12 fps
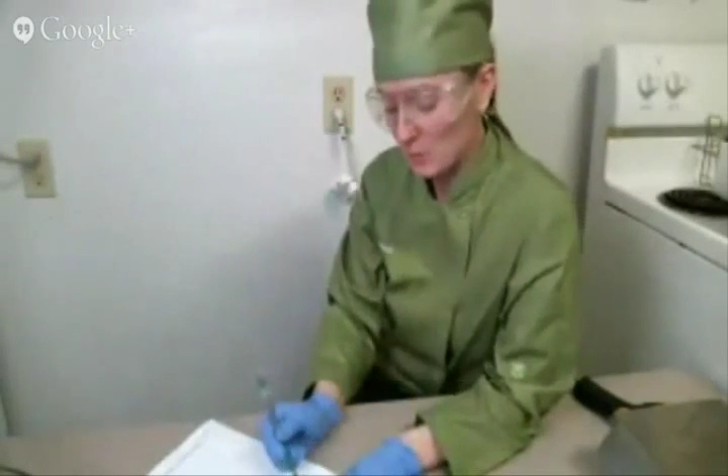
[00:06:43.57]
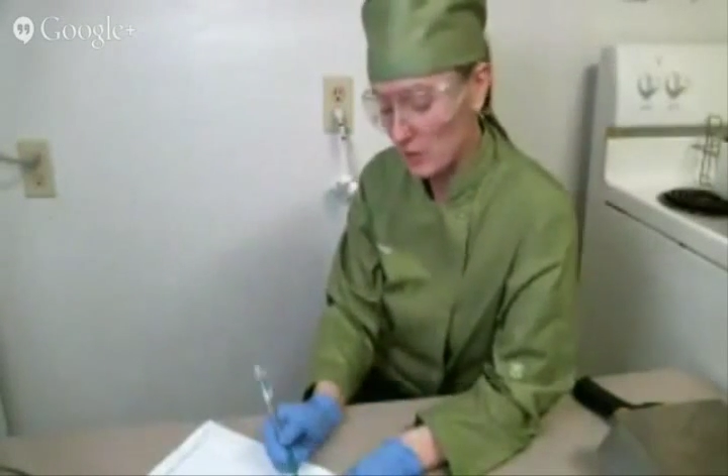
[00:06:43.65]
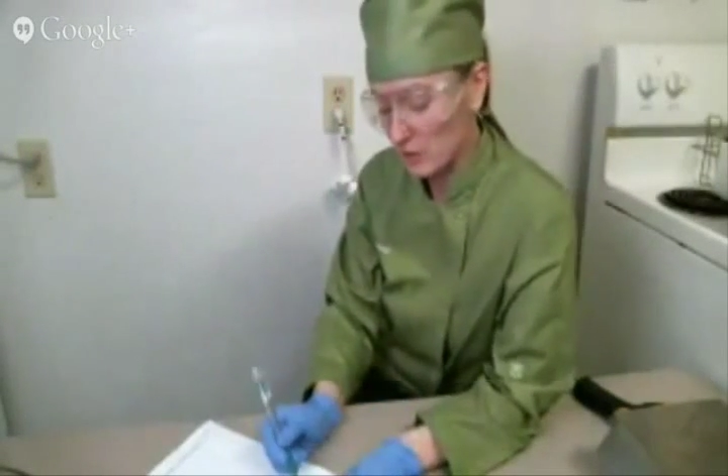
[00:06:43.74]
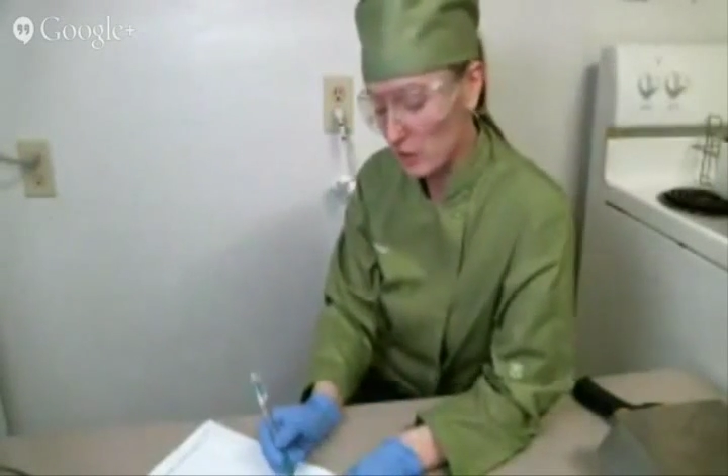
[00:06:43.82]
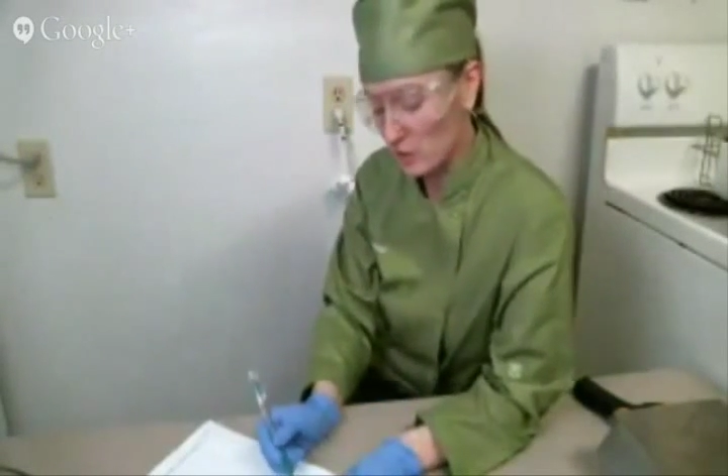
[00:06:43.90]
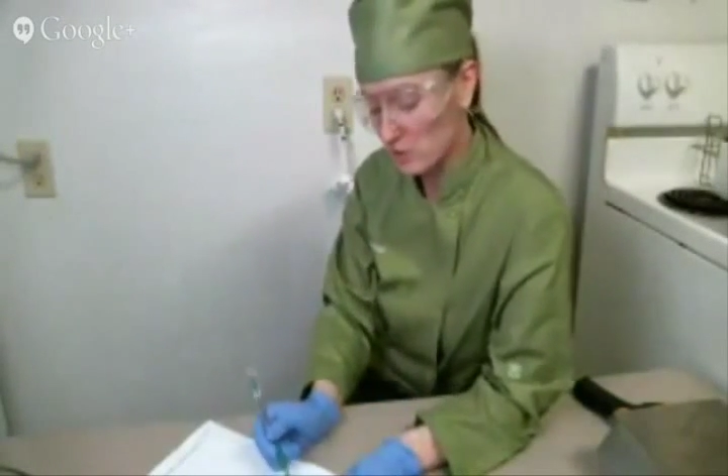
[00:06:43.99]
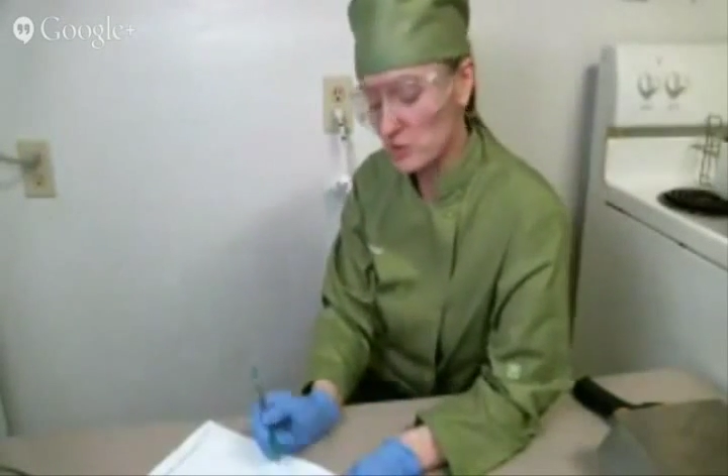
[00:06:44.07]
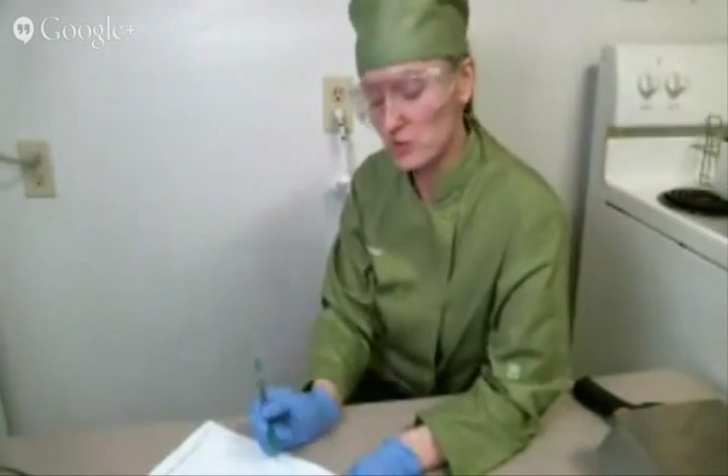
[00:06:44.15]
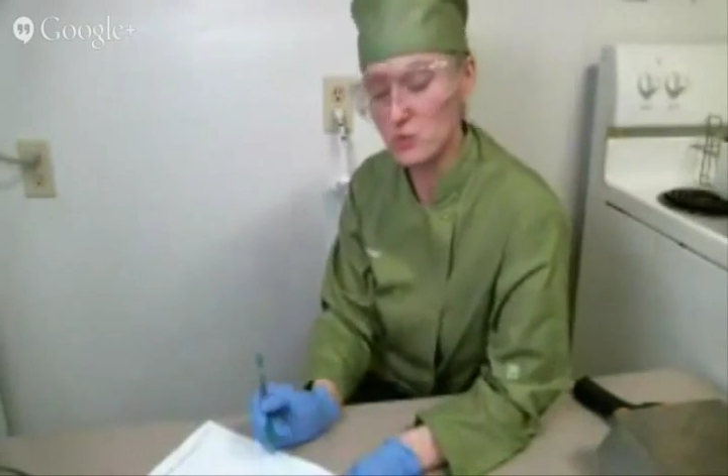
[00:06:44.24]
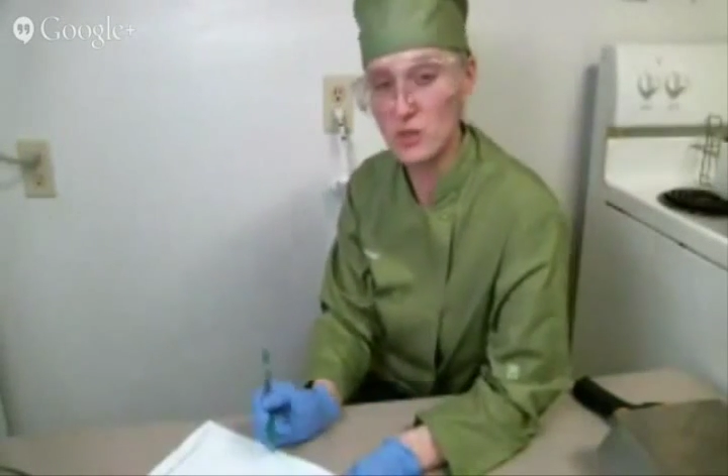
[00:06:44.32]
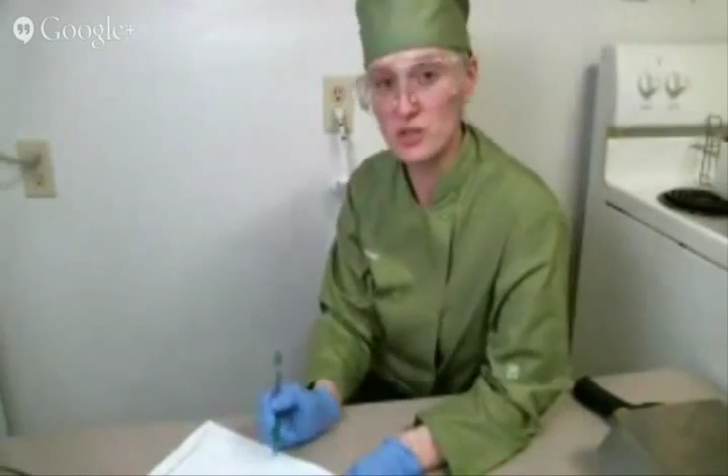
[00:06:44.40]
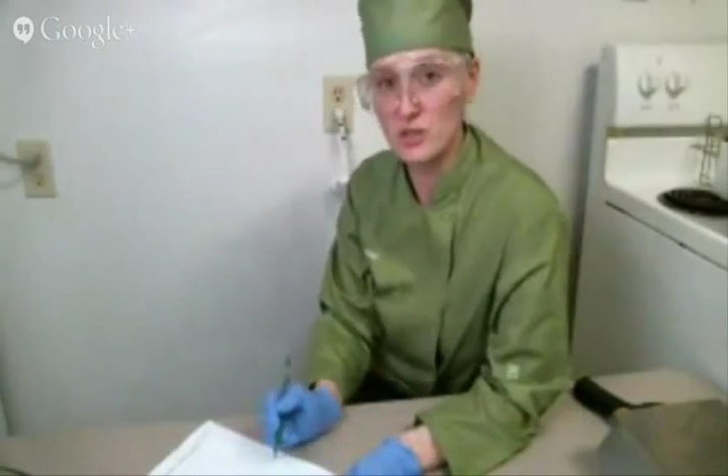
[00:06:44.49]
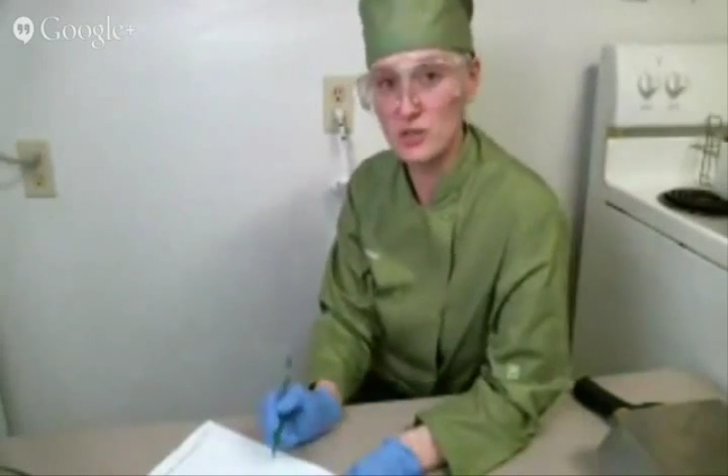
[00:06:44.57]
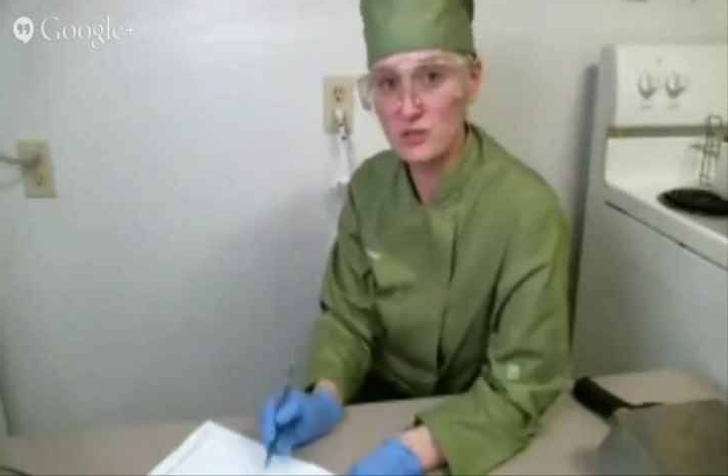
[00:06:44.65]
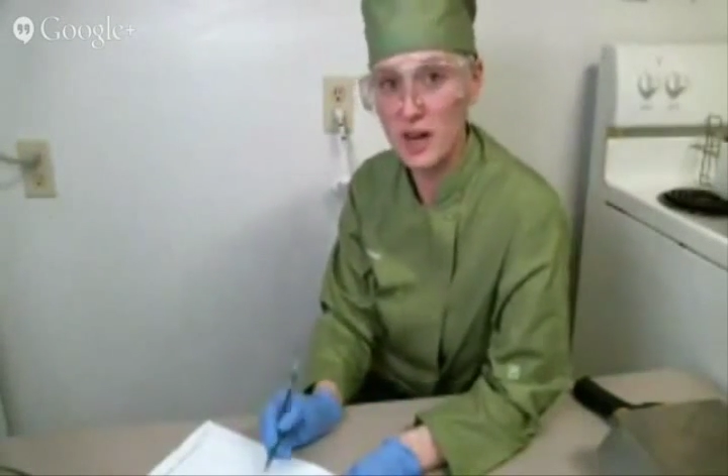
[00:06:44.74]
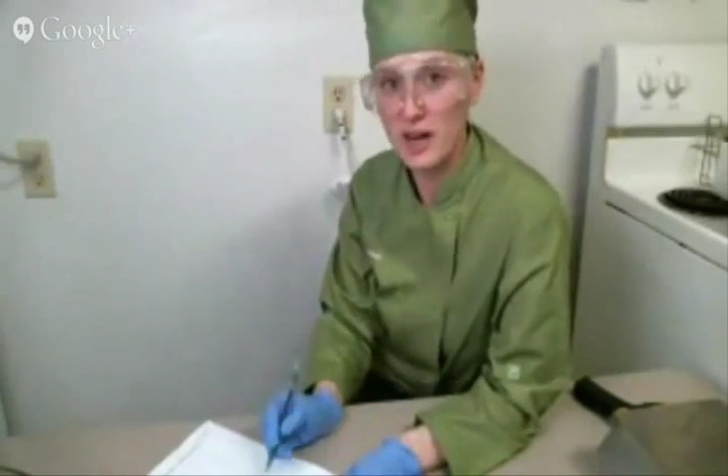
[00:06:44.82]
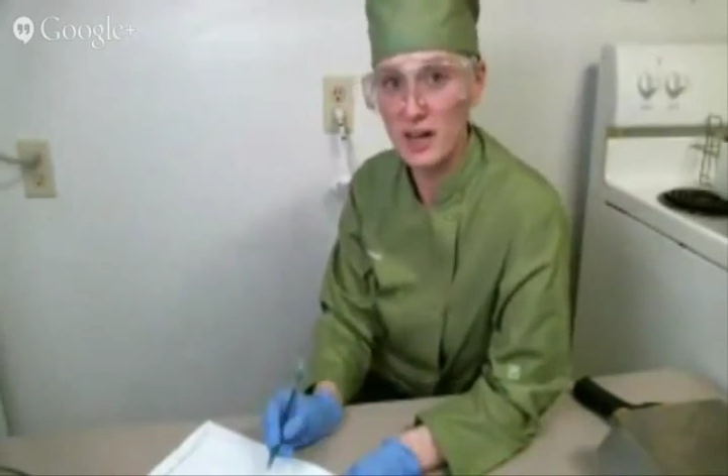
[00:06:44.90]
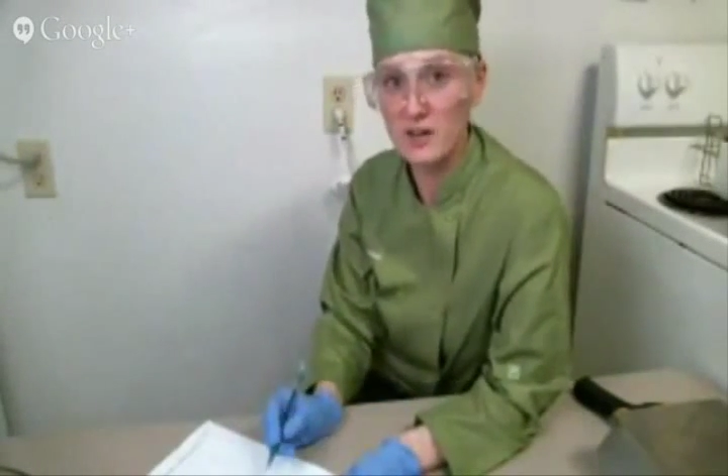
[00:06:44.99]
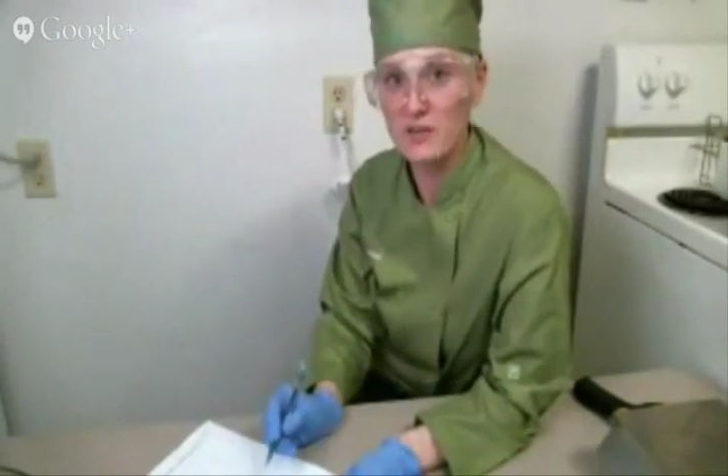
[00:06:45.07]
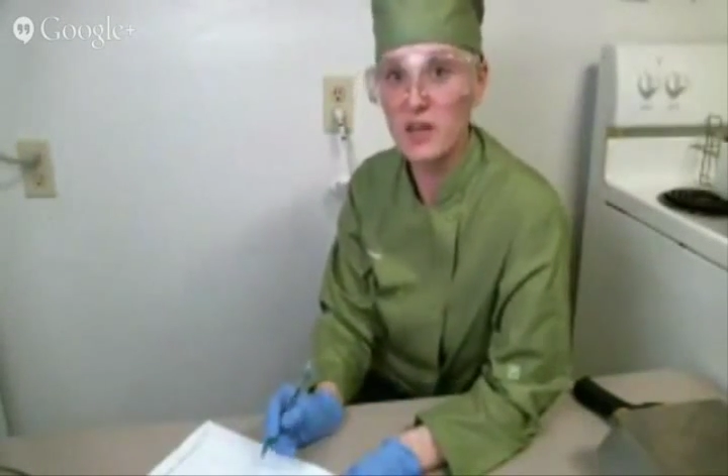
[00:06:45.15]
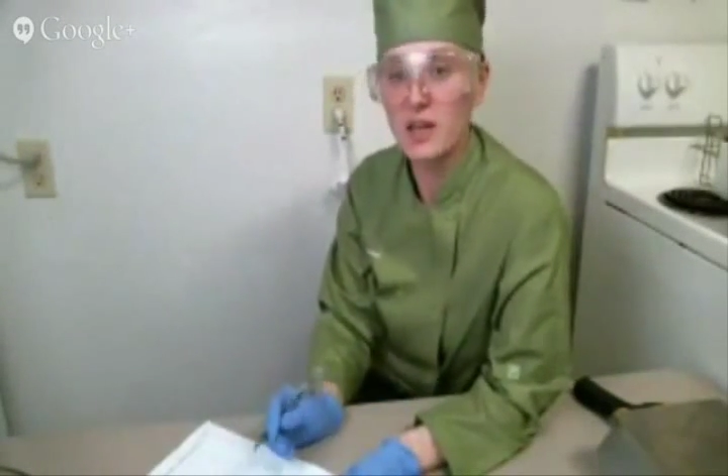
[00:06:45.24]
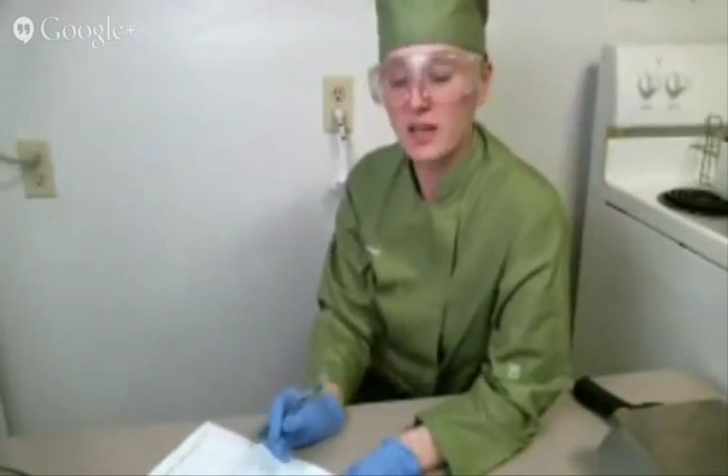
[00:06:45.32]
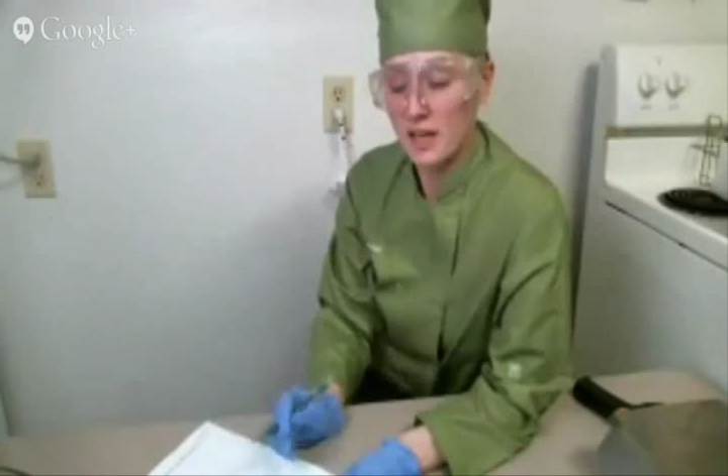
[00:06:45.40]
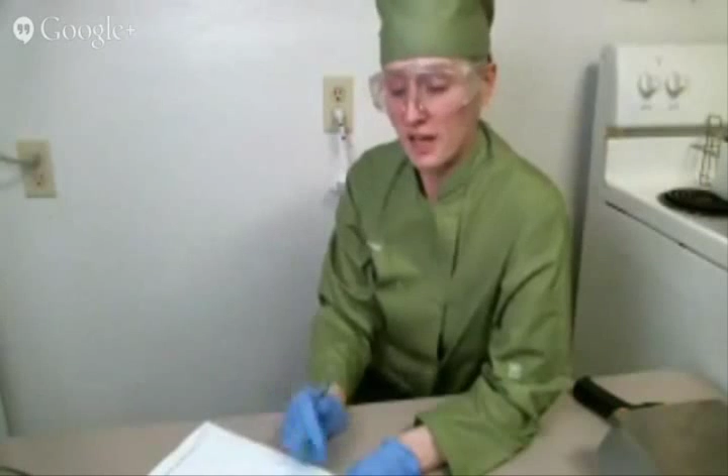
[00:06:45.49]

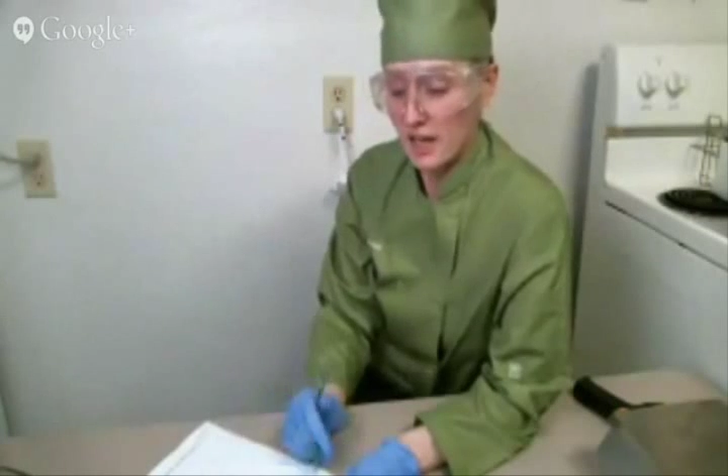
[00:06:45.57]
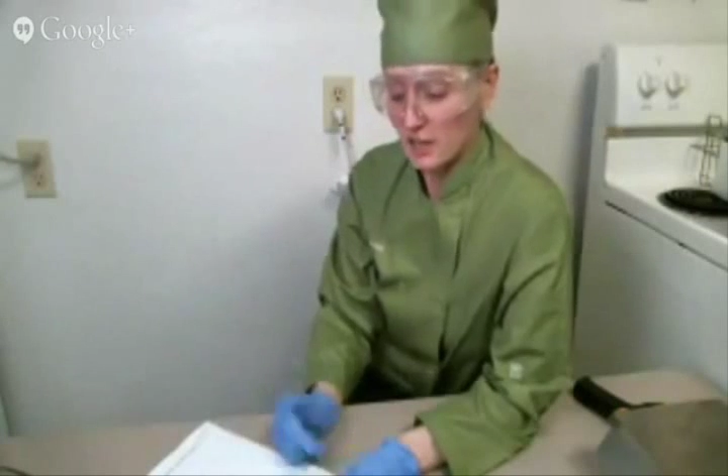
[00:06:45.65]
8.02125